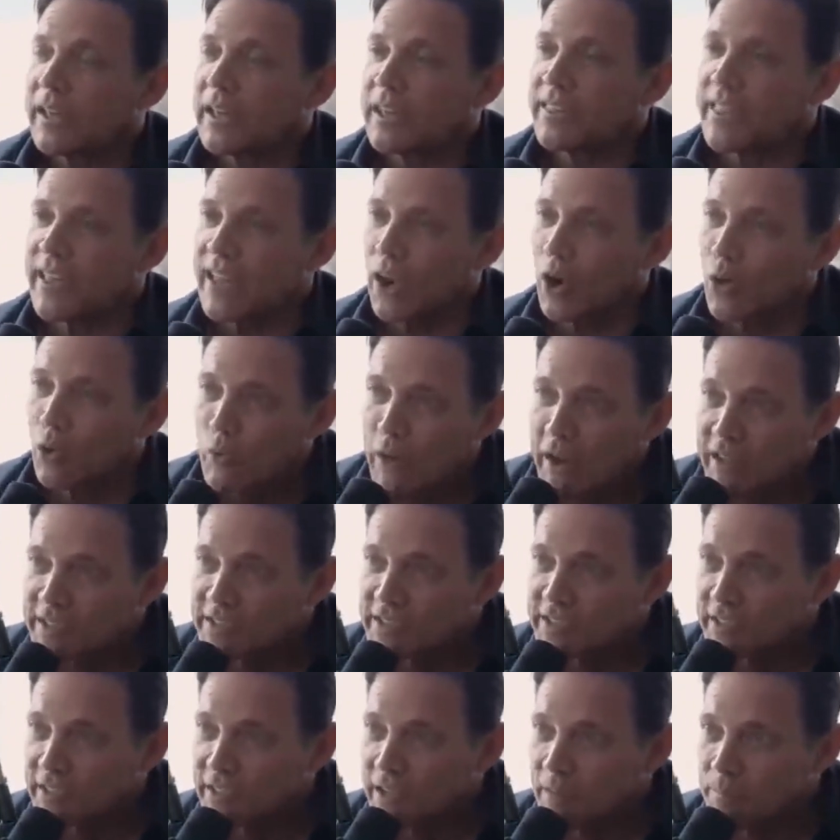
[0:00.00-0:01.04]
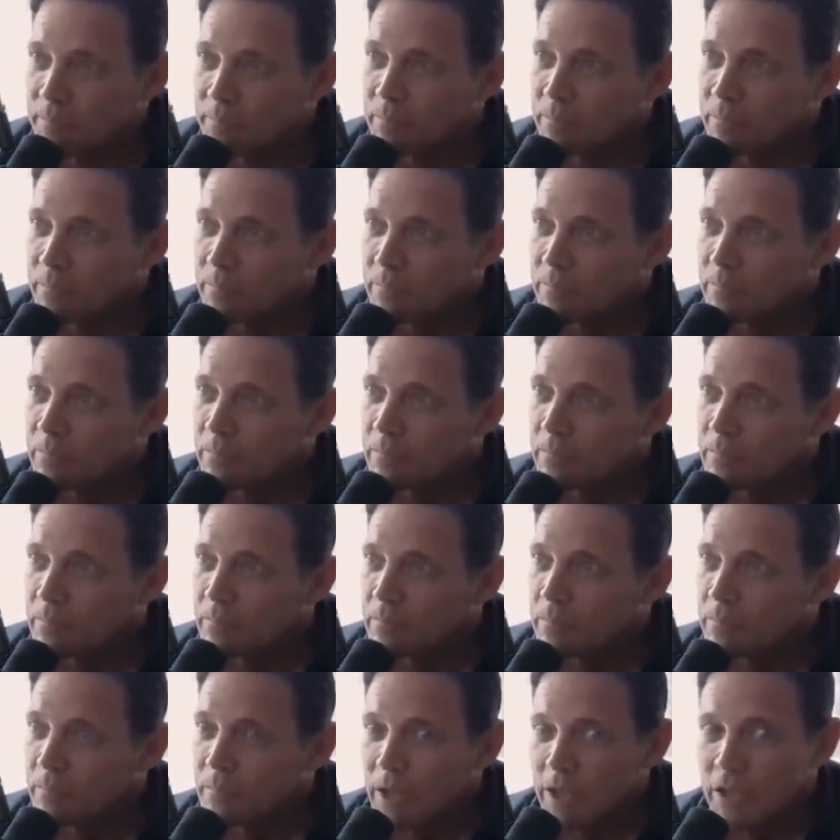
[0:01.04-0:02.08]
And they arrested him
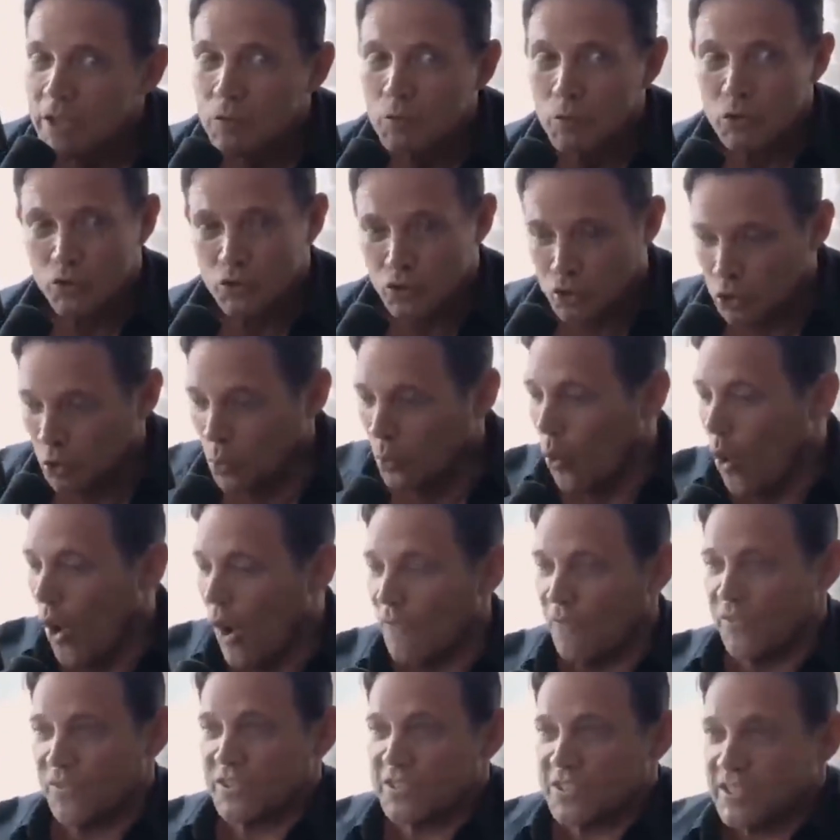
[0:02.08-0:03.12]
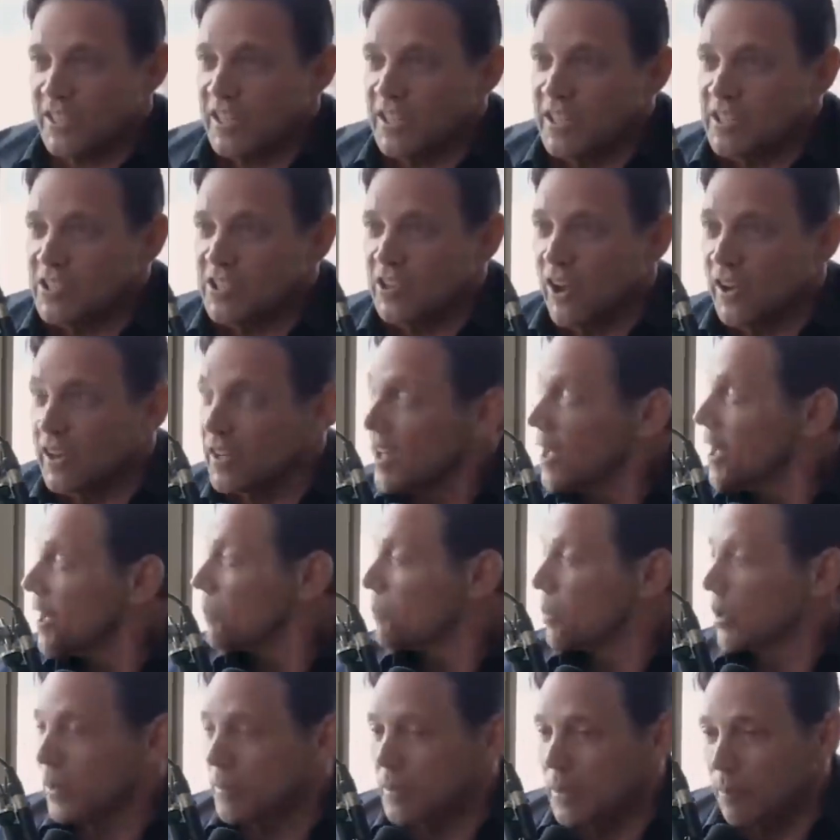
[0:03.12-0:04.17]
with 2 officers on either side,
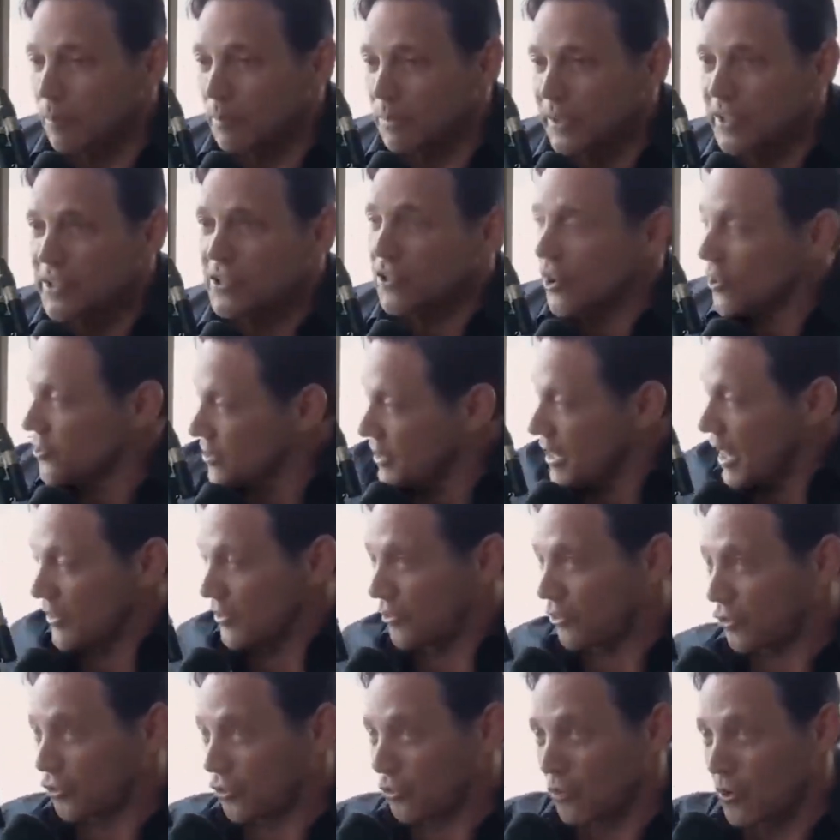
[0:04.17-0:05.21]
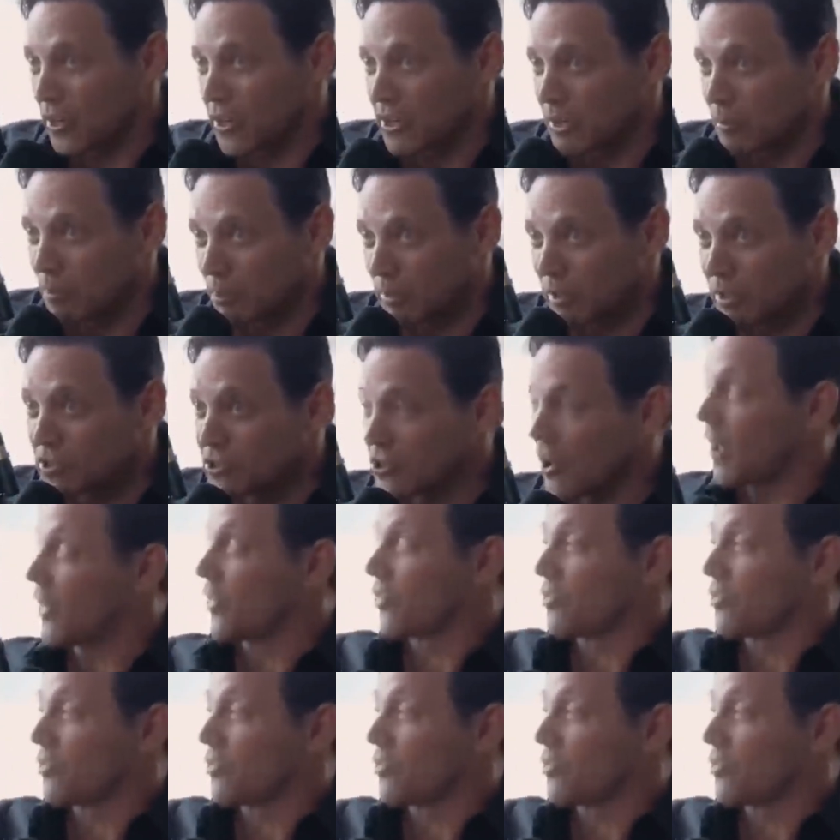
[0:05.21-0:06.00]
put him in a police car. So now there's 3 in a police car